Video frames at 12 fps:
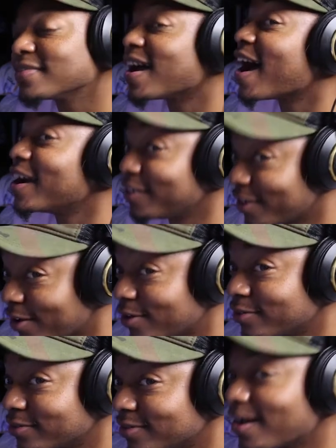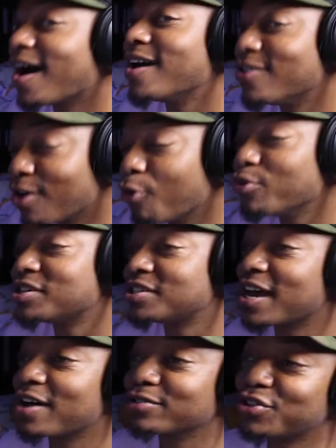I know it
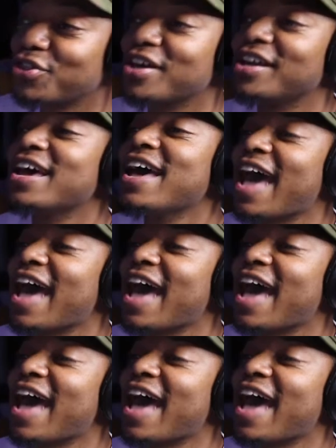sounds thin.